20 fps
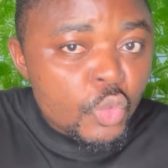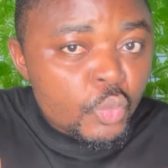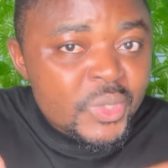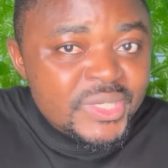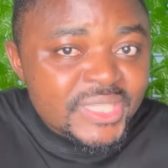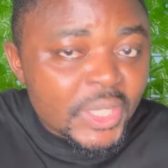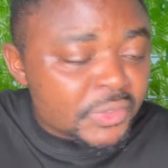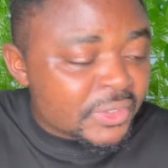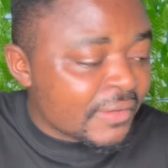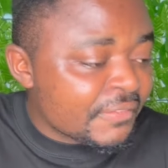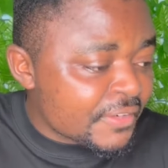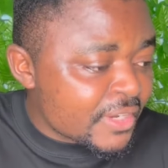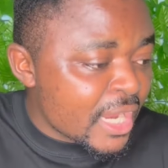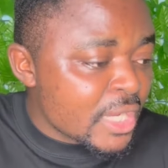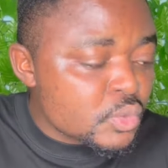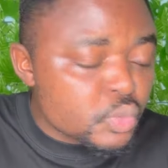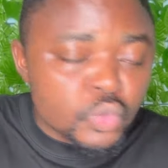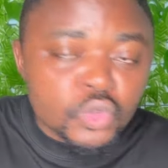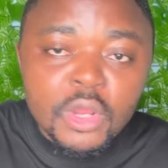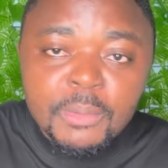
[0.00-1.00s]
we South
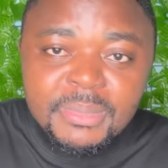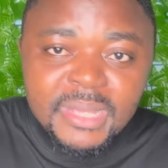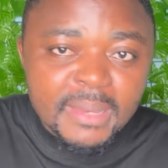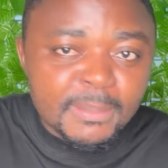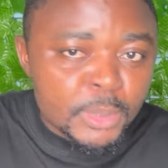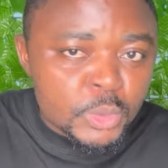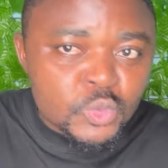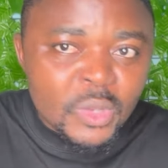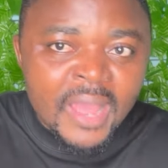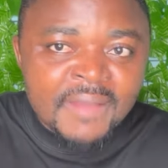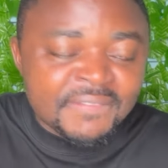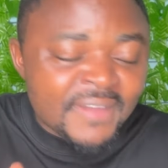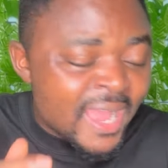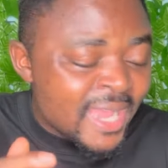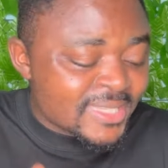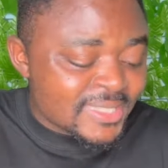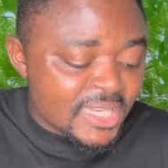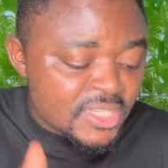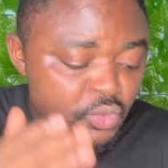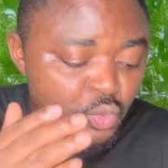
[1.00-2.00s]
Africans will not be able to have
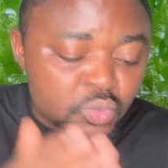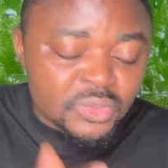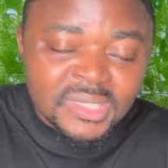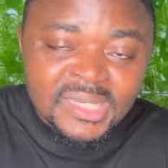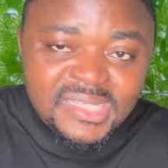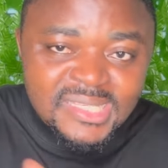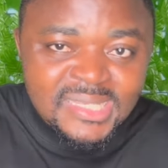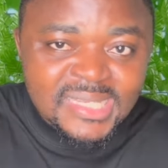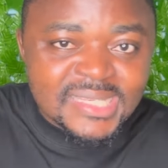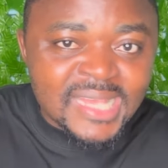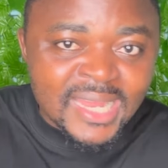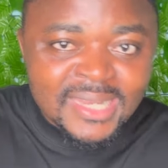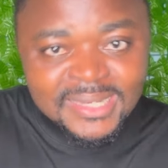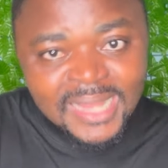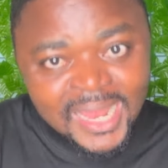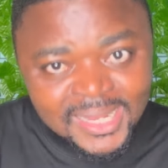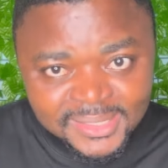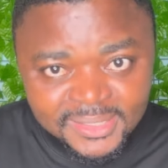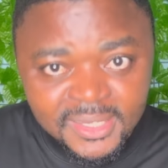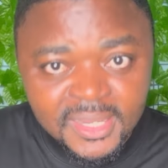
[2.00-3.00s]
access to this, this and
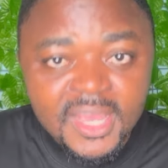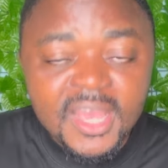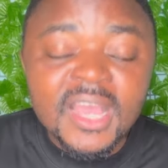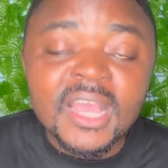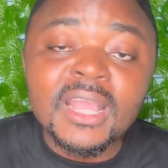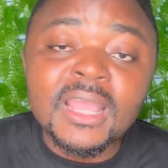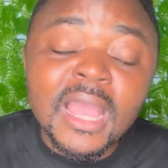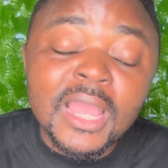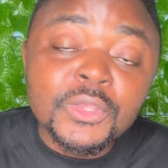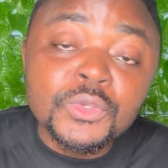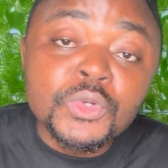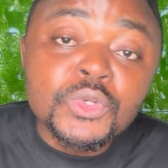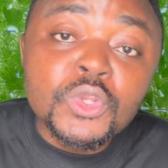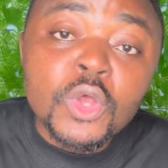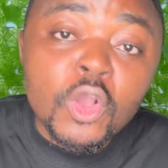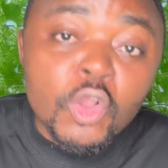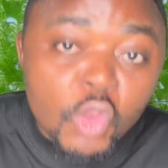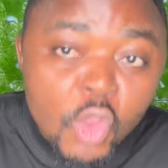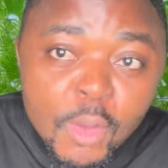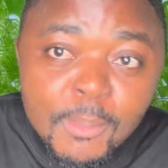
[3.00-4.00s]
that. Can you
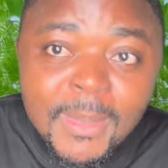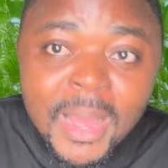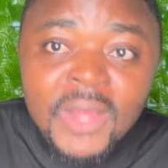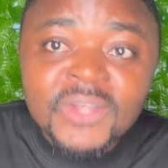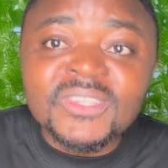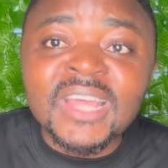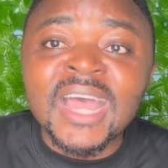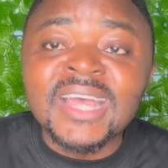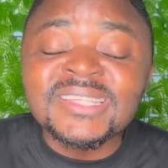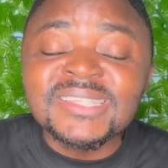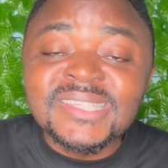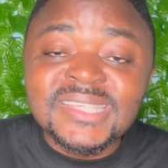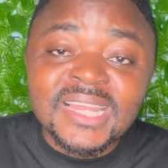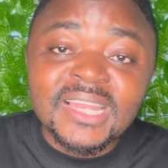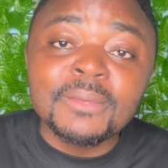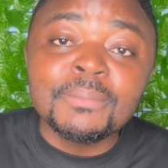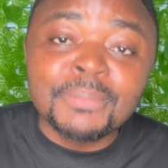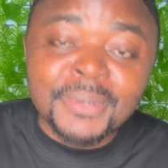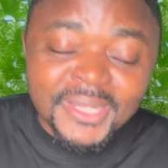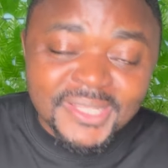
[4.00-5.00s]
not come out and
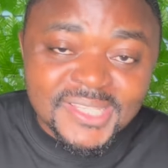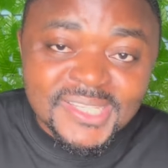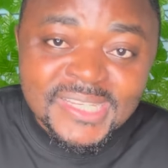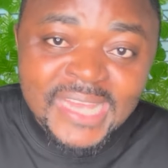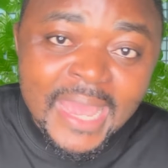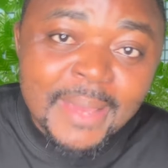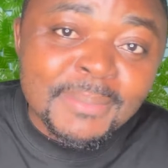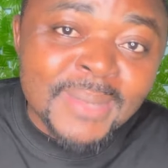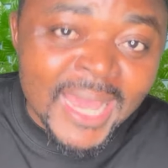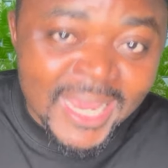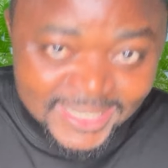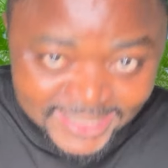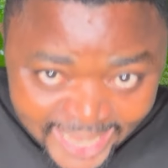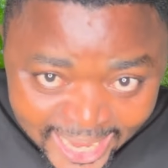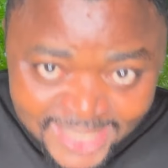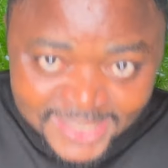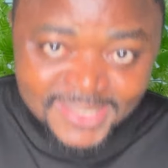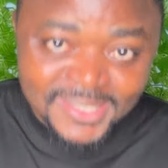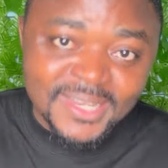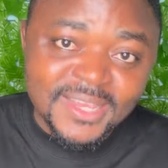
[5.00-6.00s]
celebrate them like
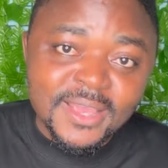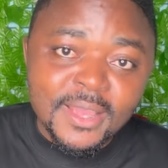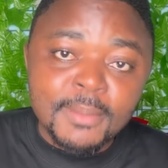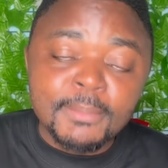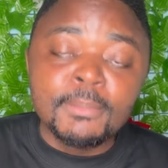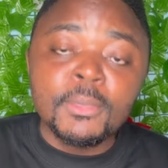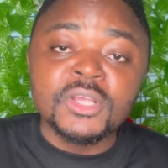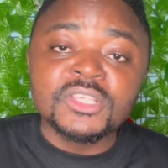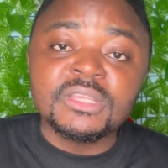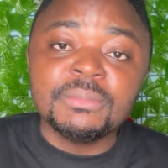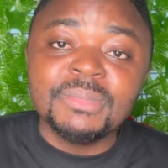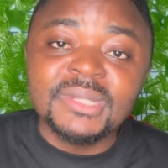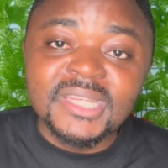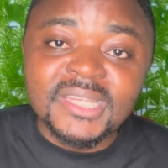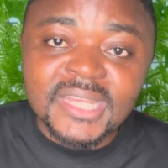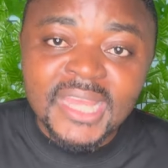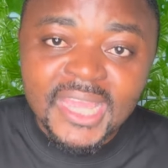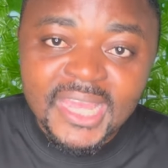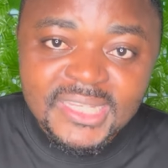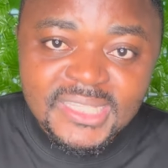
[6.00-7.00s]
that? Must it be the
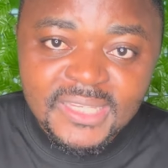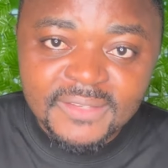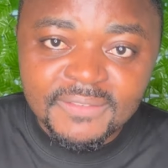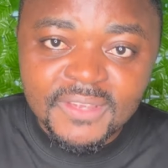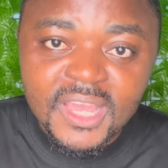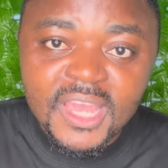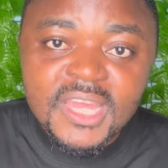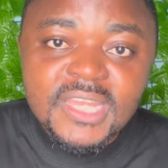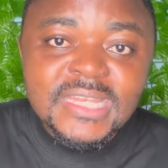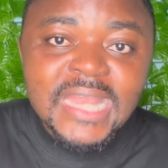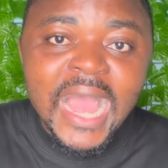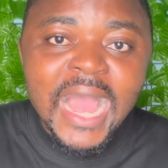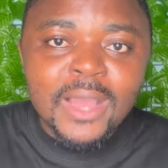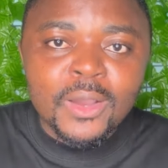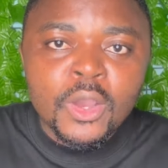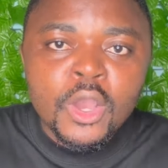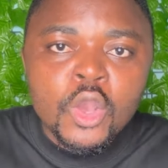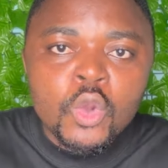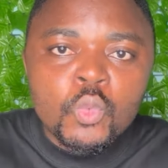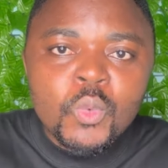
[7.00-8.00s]
negative?
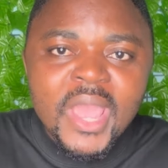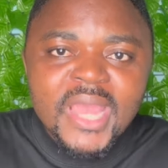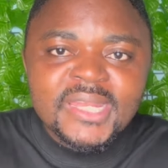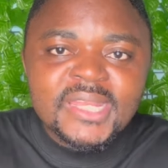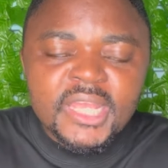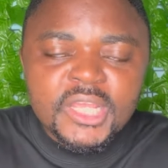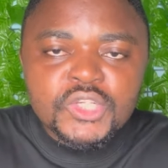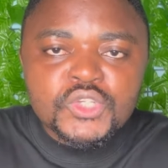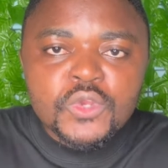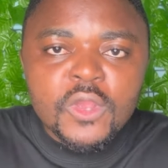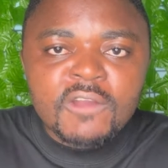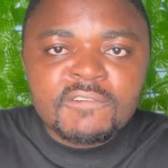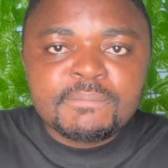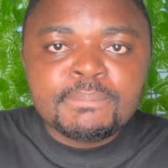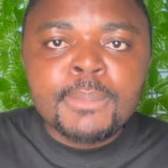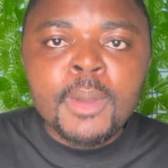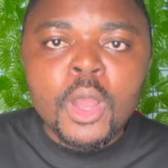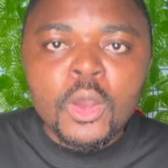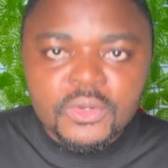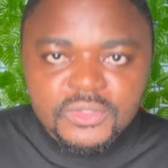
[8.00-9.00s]
Now, when the issue
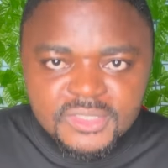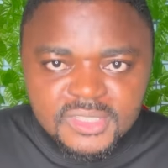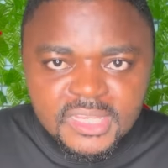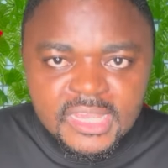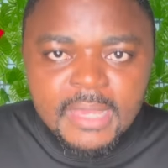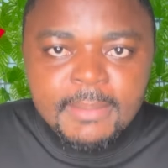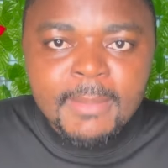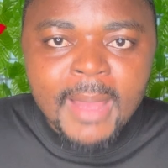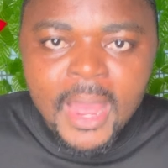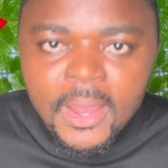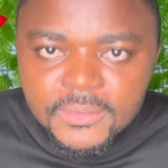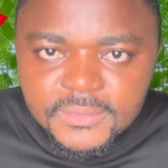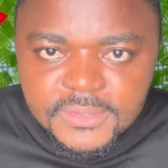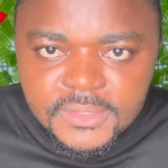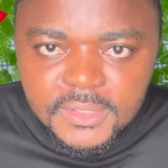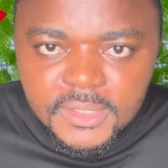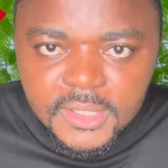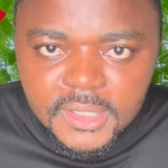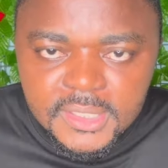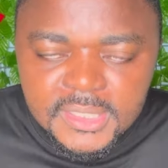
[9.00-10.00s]
of bots came out,
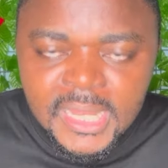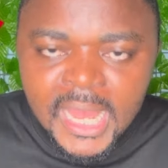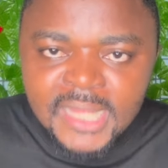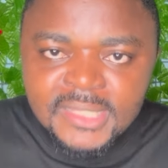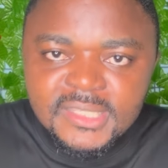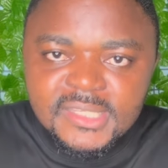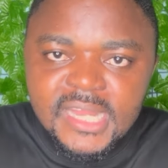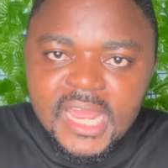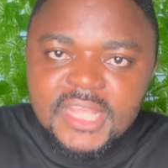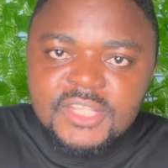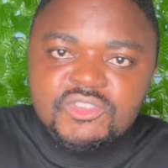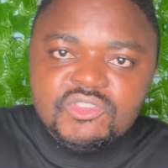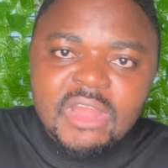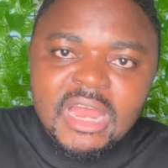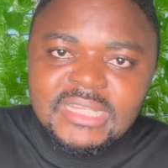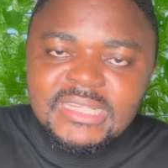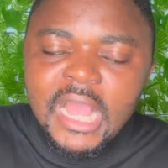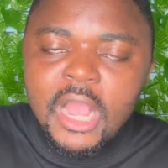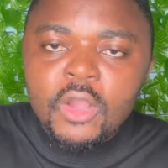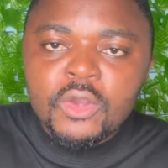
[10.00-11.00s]
that
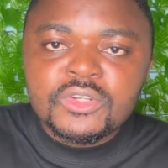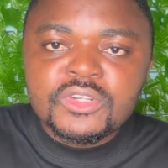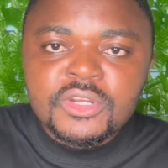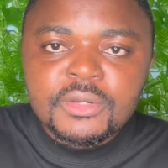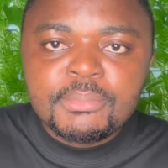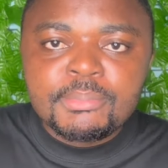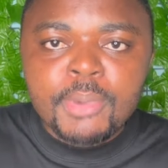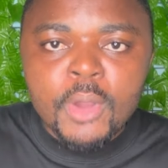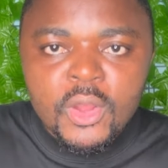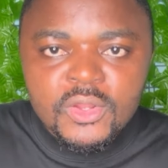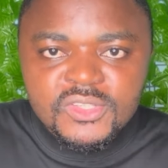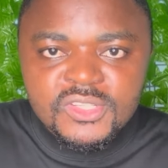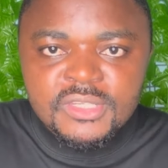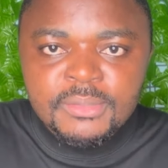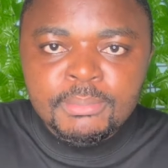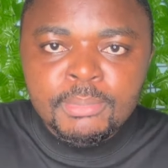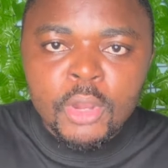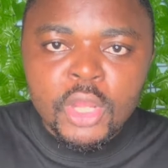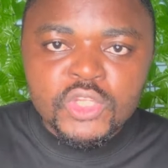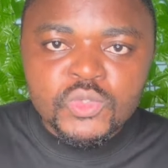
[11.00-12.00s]
Nigerians are ordering bots, the
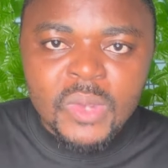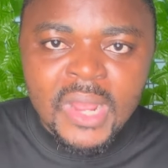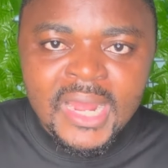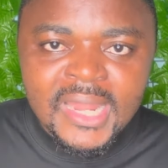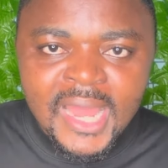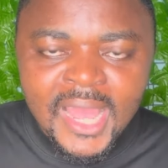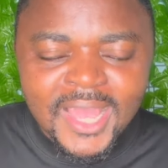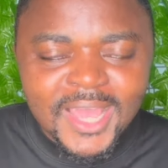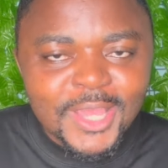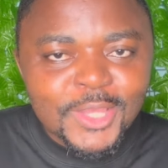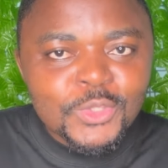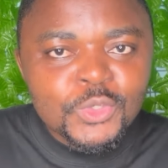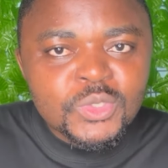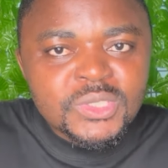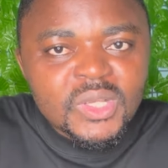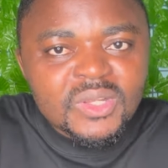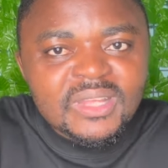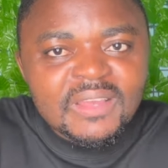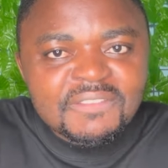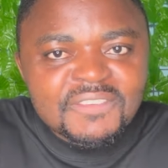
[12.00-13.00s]
bots wahala, you
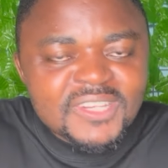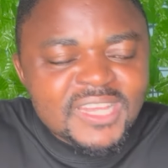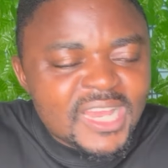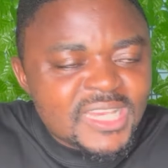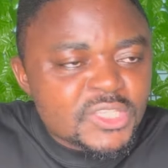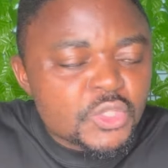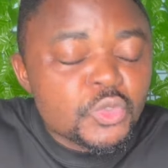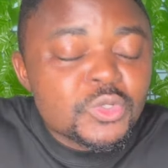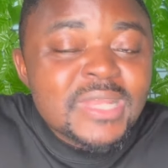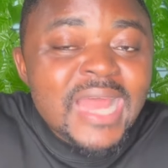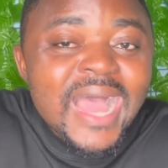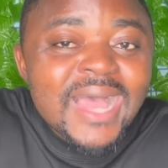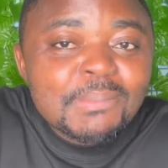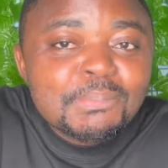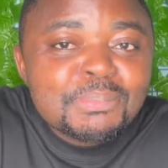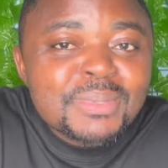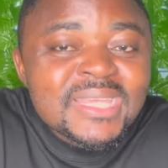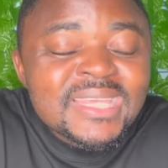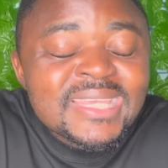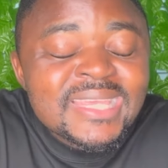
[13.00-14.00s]
South Africans, you now
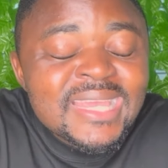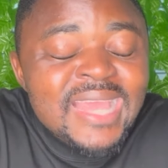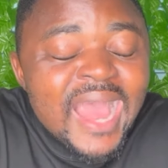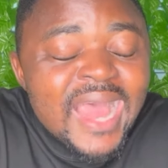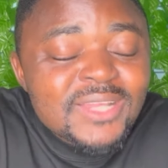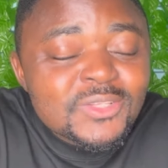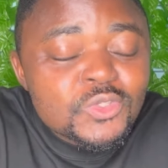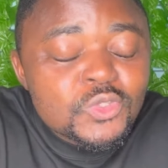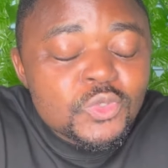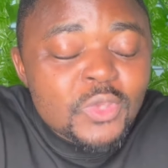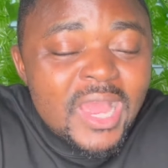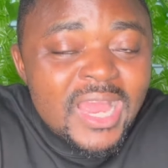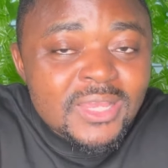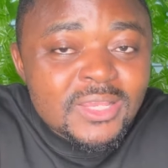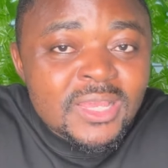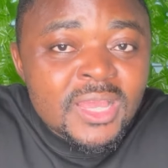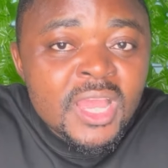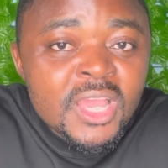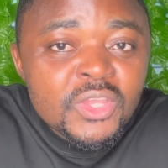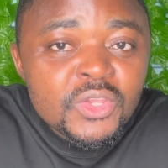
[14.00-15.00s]
began
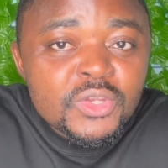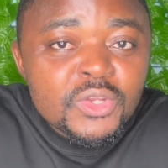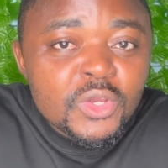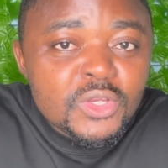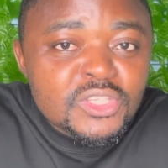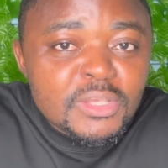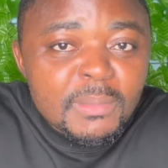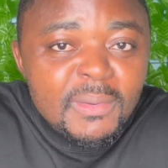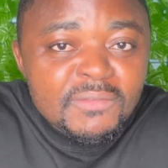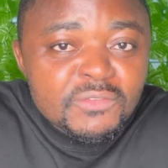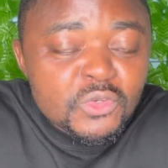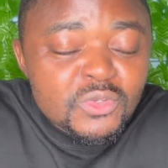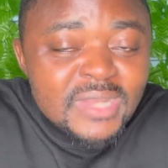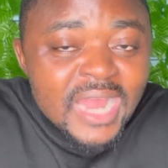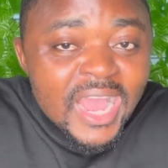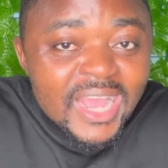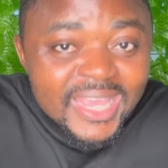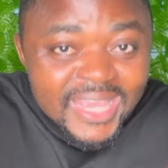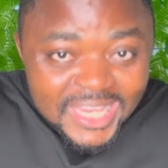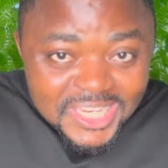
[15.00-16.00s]
to, some of you
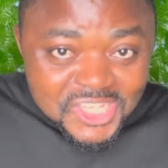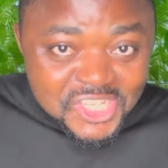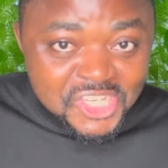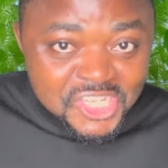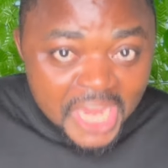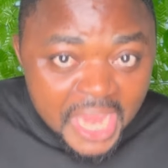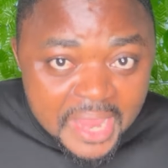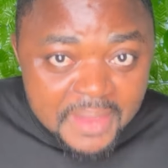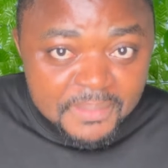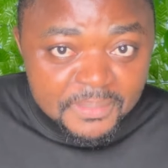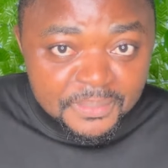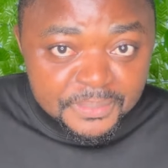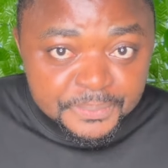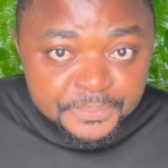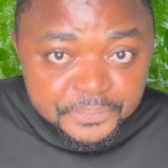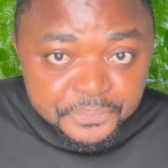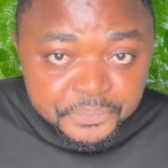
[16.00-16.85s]
now get shame.